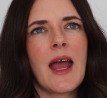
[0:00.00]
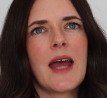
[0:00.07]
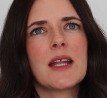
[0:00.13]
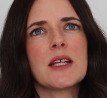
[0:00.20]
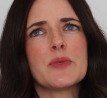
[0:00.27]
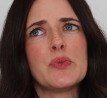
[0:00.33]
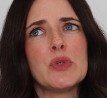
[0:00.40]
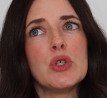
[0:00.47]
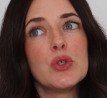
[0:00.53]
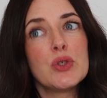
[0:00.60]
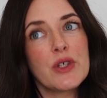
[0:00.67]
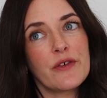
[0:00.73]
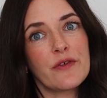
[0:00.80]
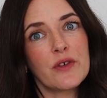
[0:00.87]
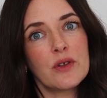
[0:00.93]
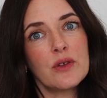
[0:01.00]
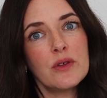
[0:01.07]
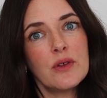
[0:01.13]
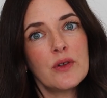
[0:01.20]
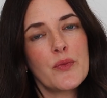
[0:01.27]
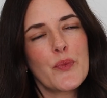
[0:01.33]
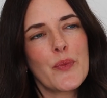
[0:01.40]
and it's
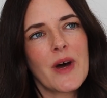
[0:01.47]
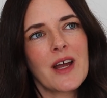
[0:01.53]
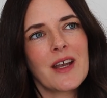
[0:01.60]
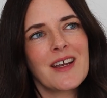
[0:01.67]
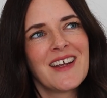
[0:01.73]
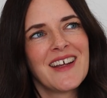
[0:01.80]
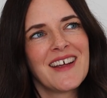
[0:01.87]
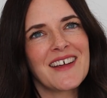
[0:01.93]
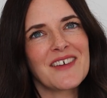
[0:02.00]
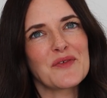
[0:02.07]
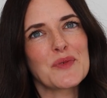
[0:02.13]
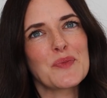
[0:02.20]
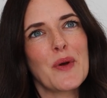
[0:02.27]
beautiful, but it was